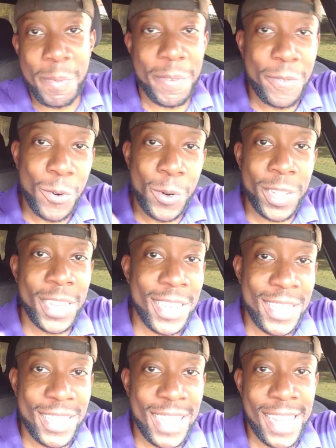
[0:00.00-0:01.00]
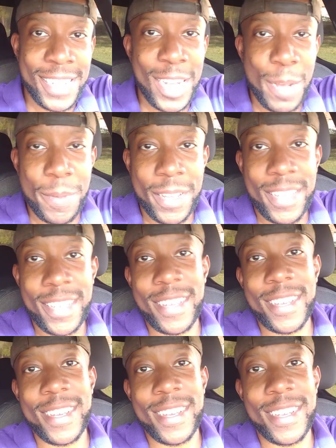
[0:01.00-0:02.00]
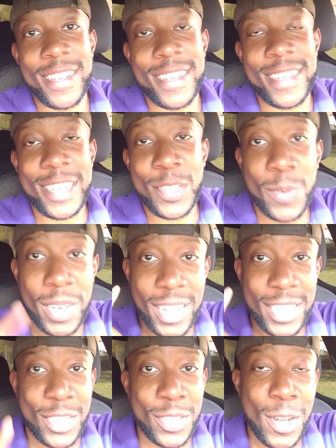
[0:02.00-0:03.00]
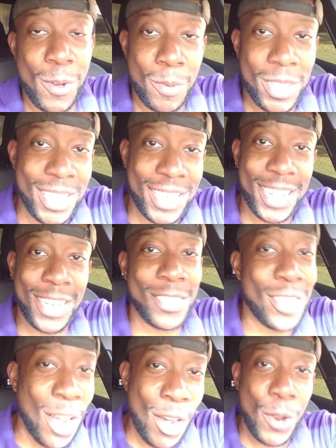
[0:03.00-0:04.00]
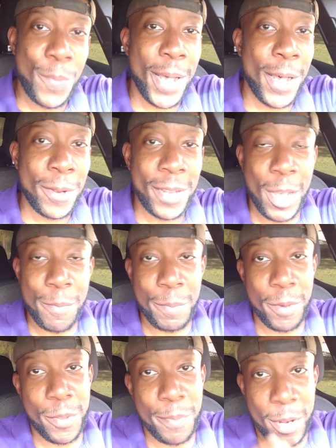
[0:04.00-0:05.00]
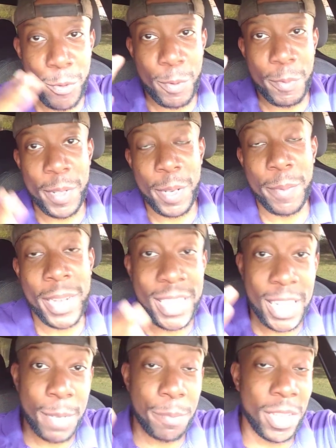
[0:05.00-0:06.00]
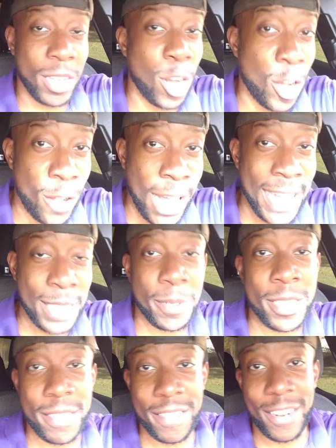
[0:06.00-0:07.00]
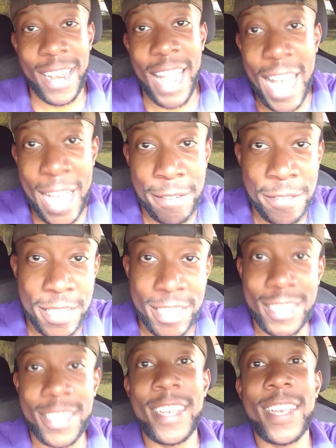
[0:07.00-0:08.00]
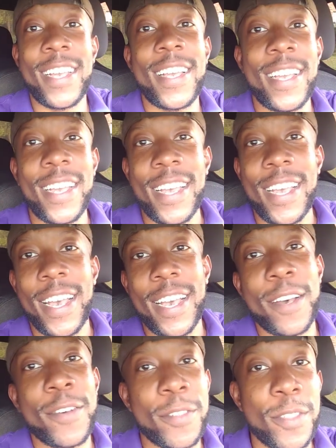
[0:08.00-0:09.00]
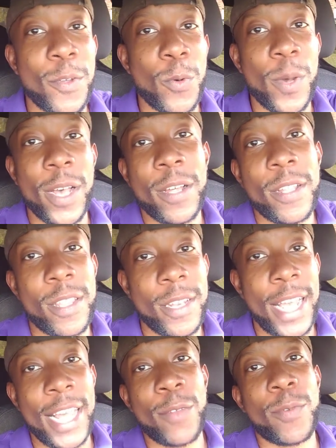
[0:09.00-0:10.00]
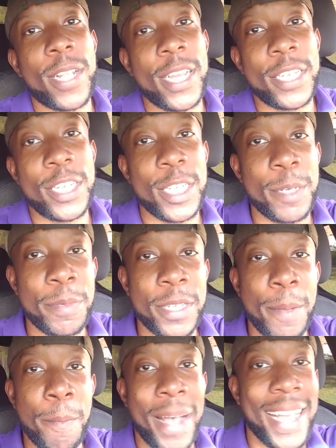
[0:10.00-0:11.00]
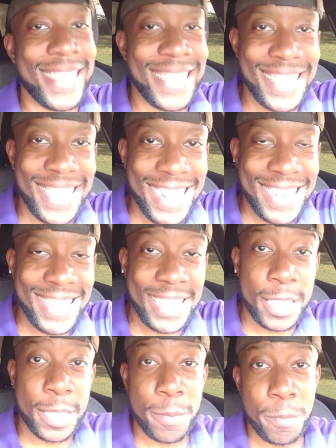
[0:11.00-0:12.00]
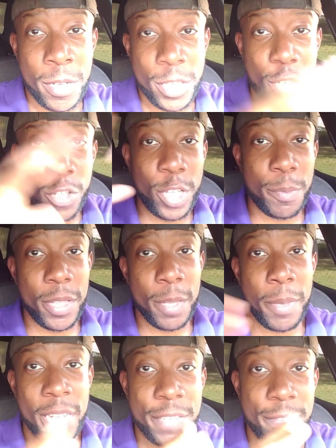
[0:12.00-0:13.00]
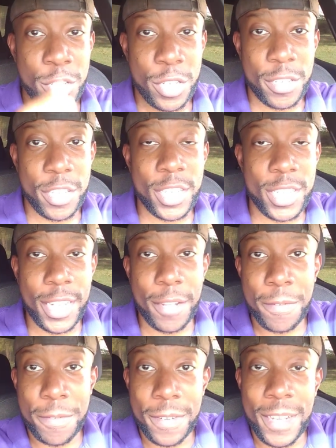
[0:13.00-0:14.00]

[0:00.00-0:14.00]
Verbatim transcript: Before we get into that topic, I just want to let you know this channel is all about helping both men and women be the best they could be in all aspects of their lives. Health, wealth, dating relationships, and mindsets. So you can be the best version of yourself.